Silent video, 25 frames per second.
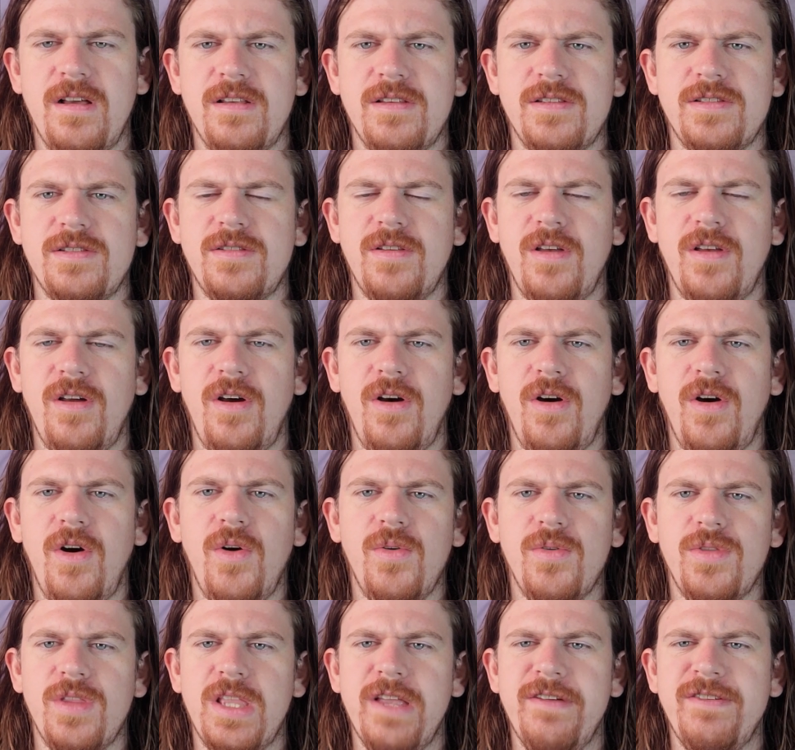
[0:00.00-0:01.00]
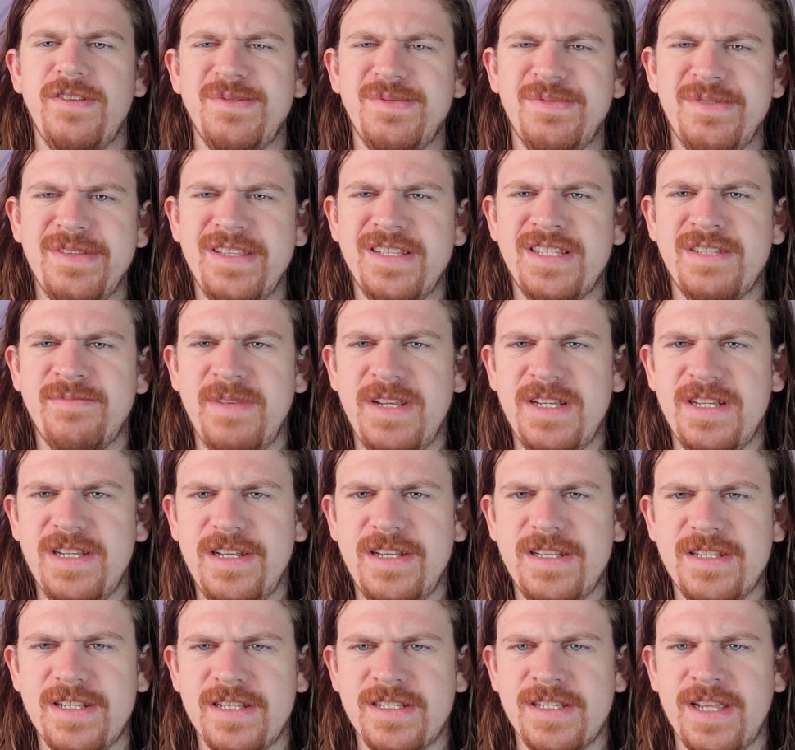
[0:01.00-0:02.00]
So the difference between the
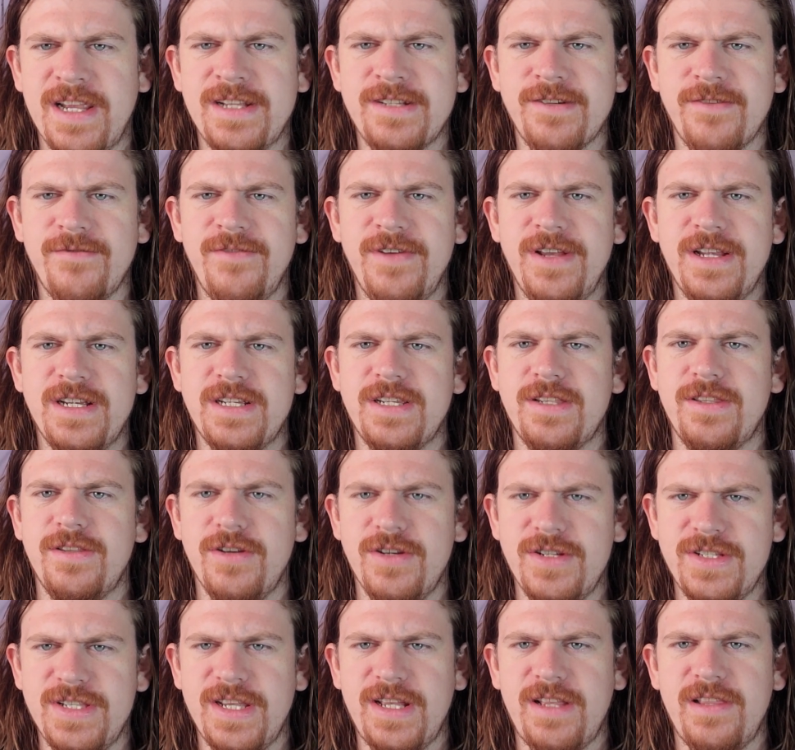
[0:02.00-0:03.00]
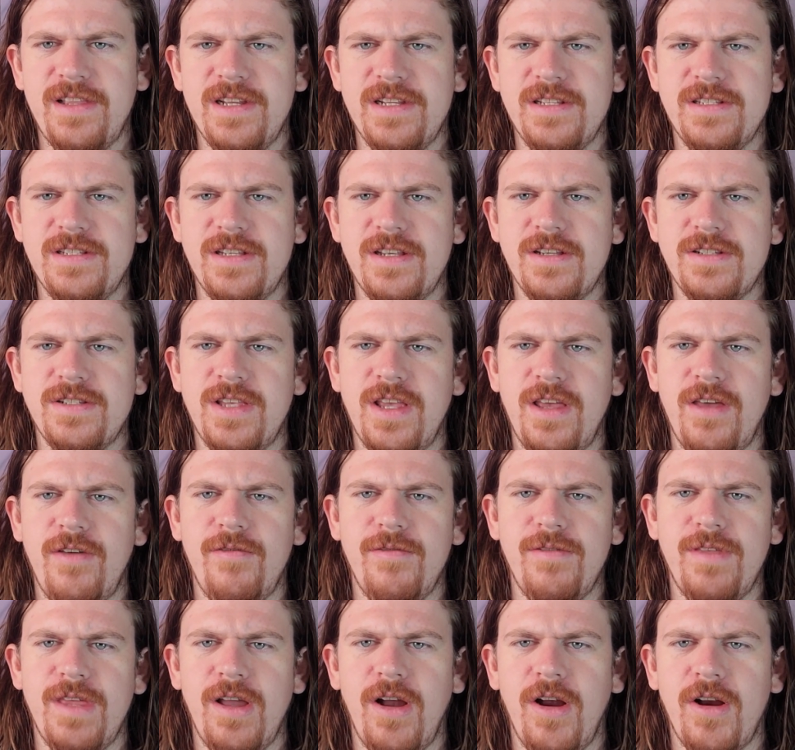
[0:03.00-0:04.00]
species is angelfish, they're cichlids,
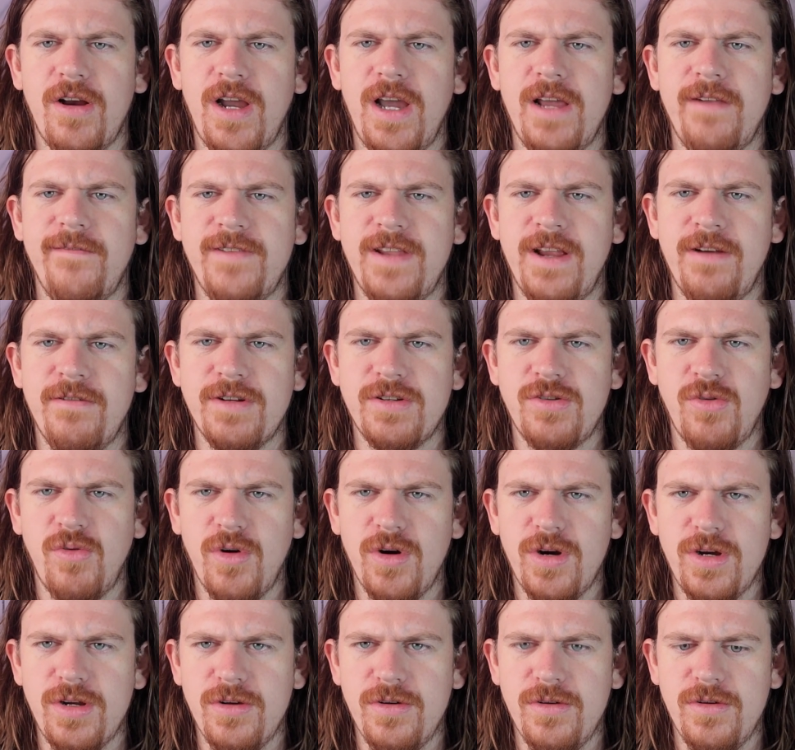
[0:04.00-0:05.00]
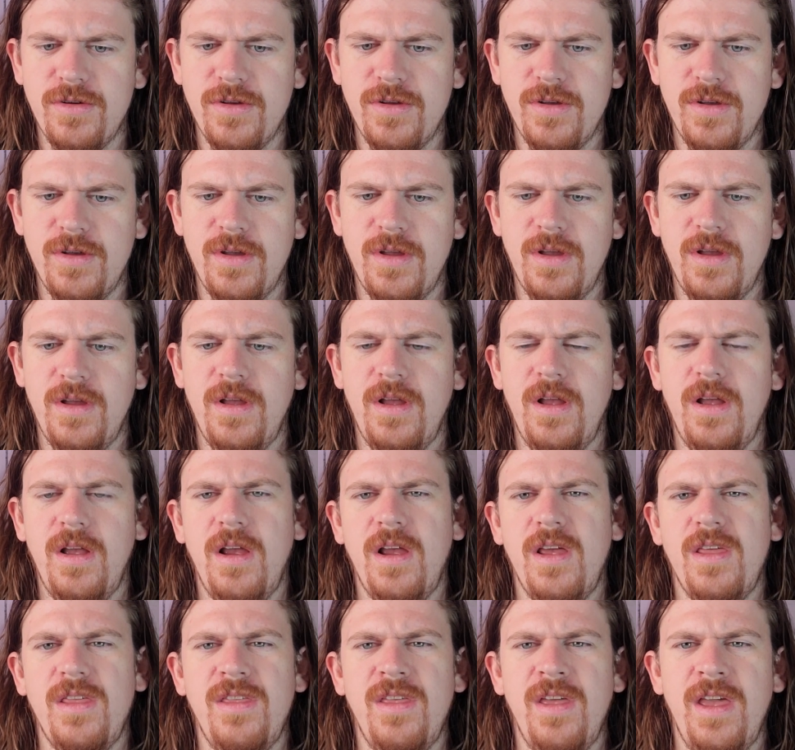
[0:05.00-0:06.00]
so they are kind of territorial.
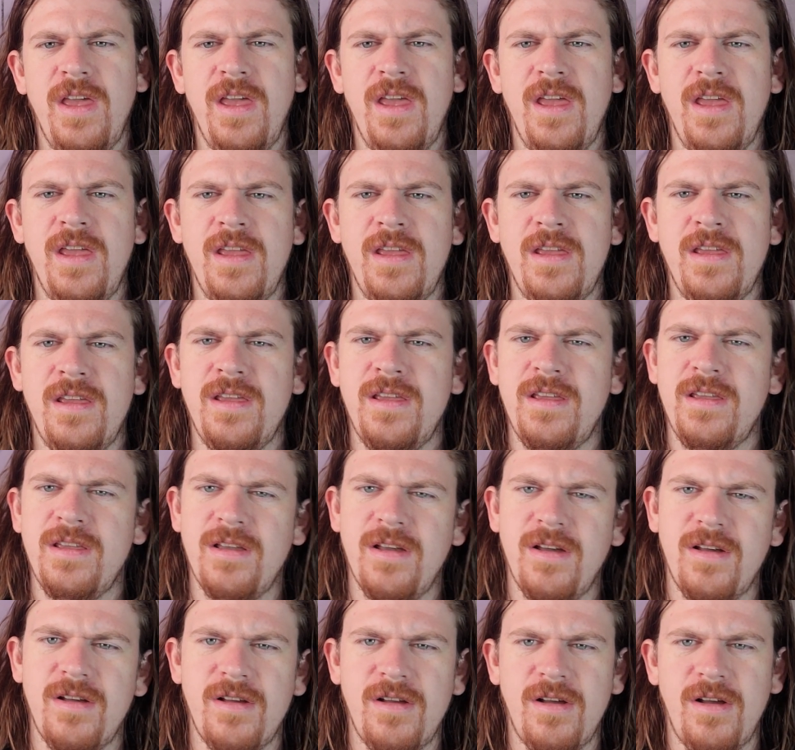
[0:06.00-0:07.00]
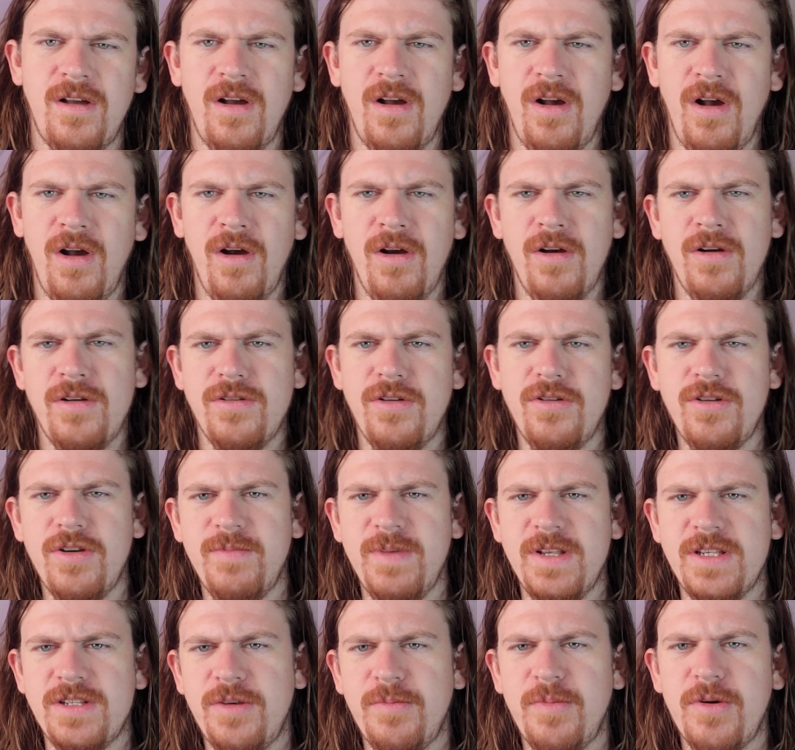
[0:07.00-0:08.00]
They aren't known to
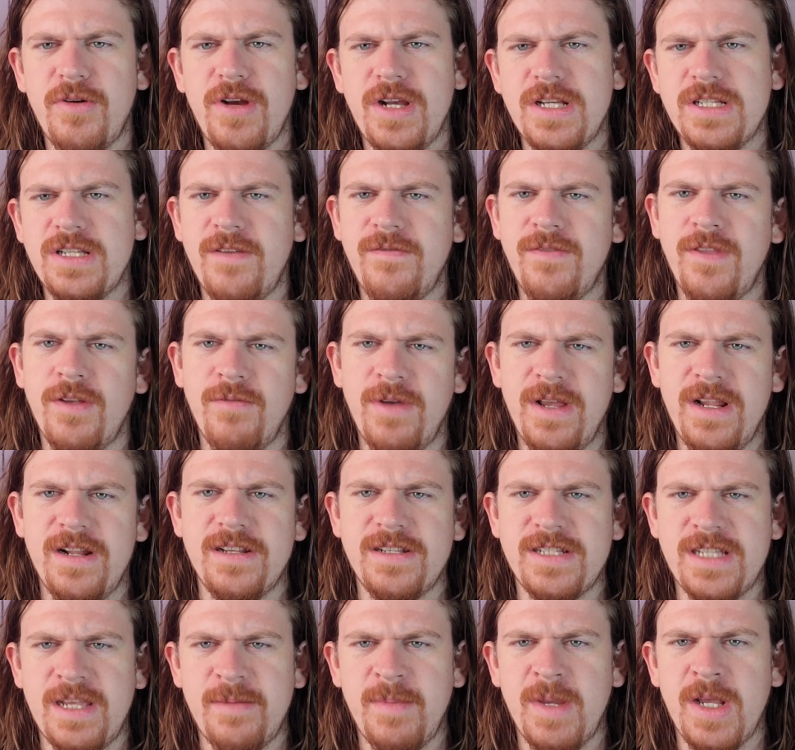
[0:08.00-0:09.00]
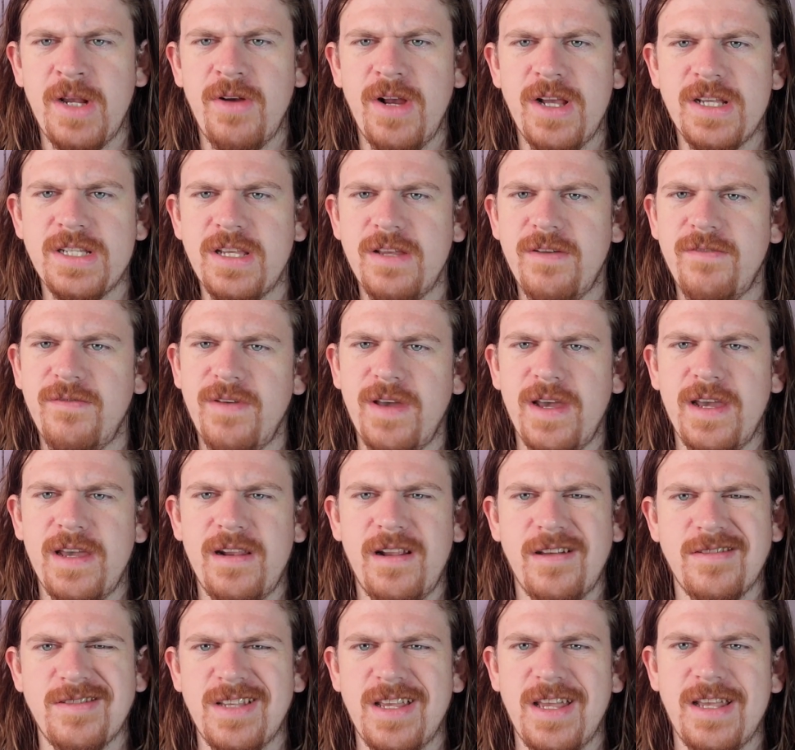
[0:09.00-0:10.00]
be super aggressive, they're rated as semi-aggressive,
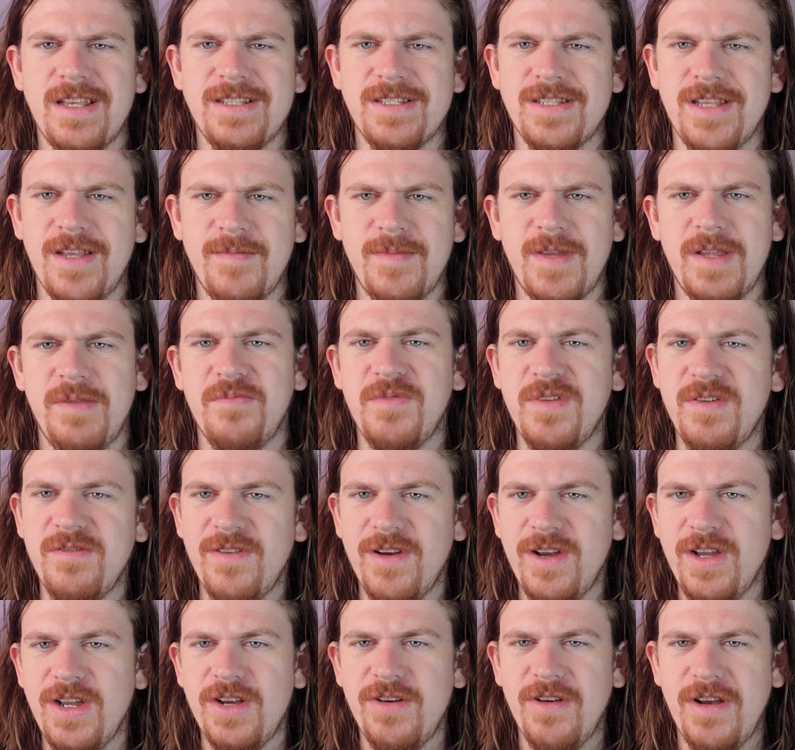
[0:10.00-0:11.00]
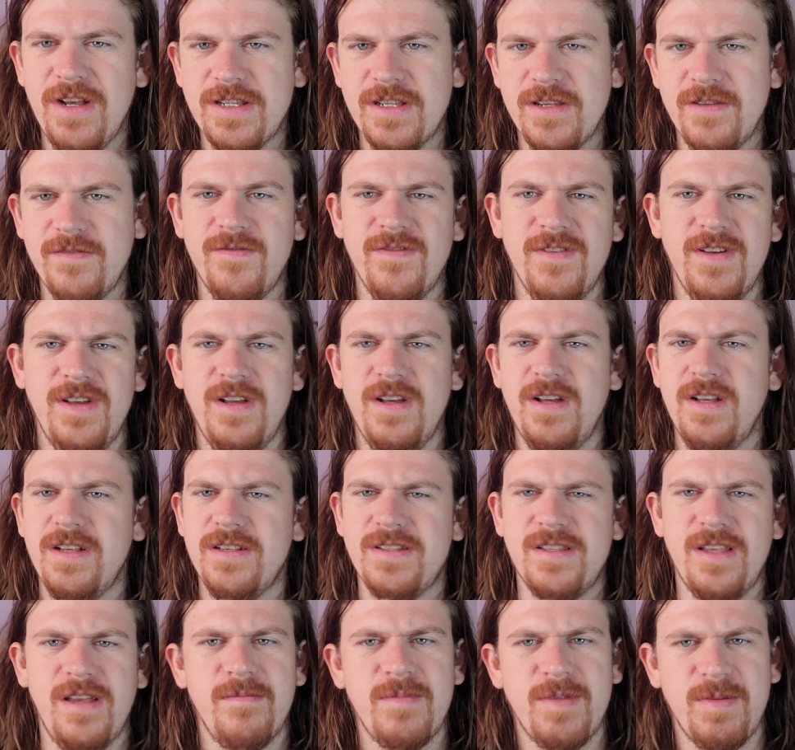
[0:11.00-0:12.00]
and I'll say some can be very aggressive,
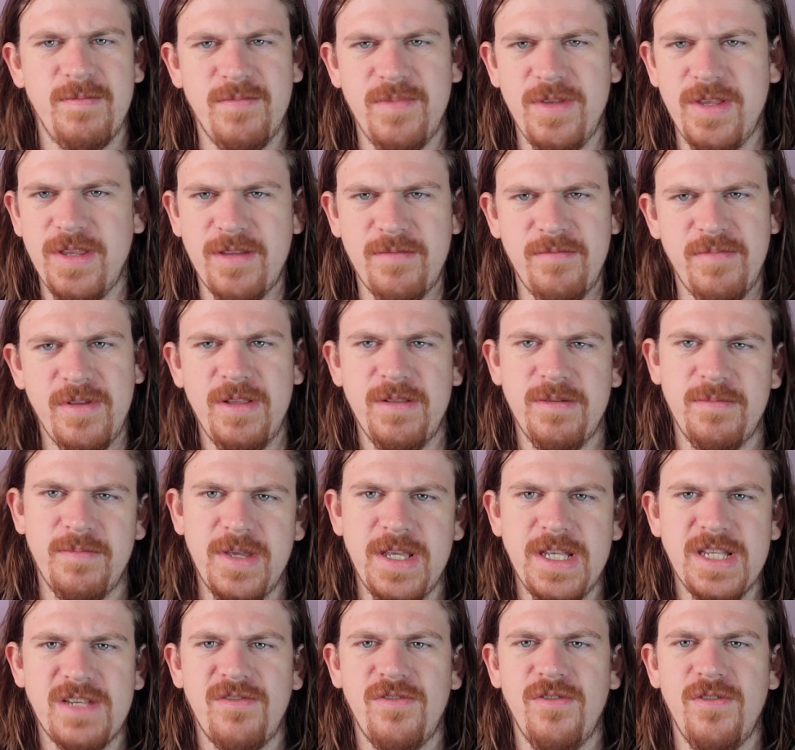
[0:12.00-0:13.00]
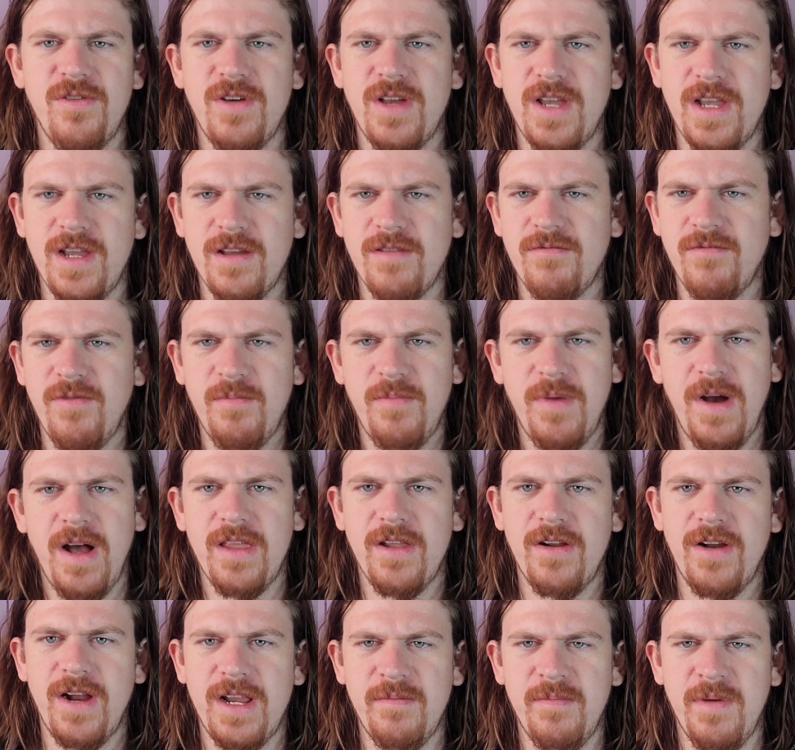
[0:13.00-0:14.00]
some can be completely peaceful and won't
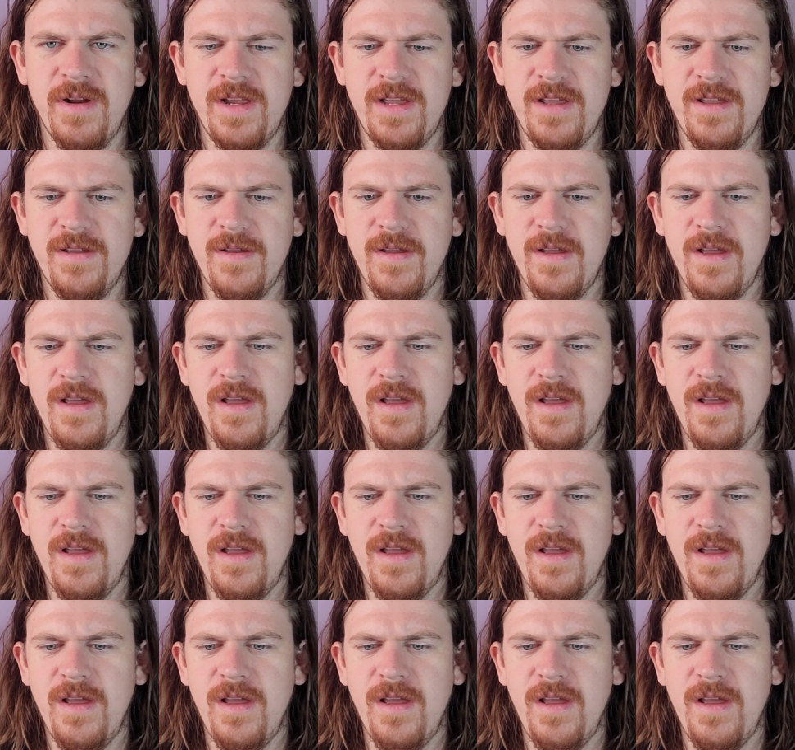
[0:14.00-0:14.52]
bother anybody.